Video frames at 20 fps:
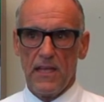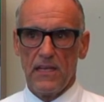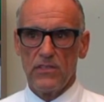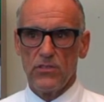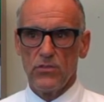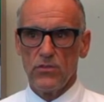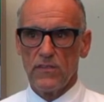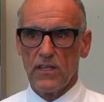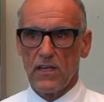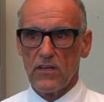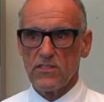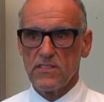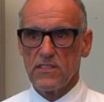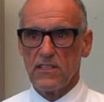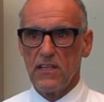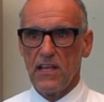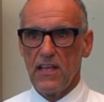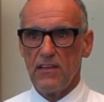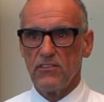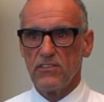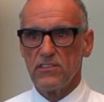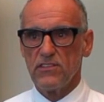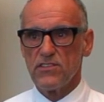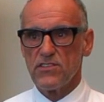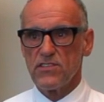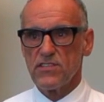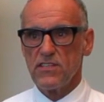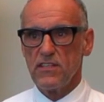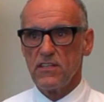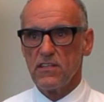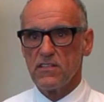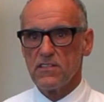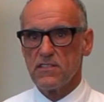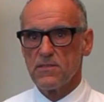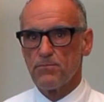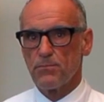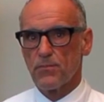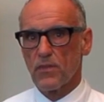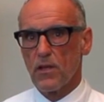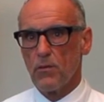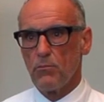In 2011, SEERS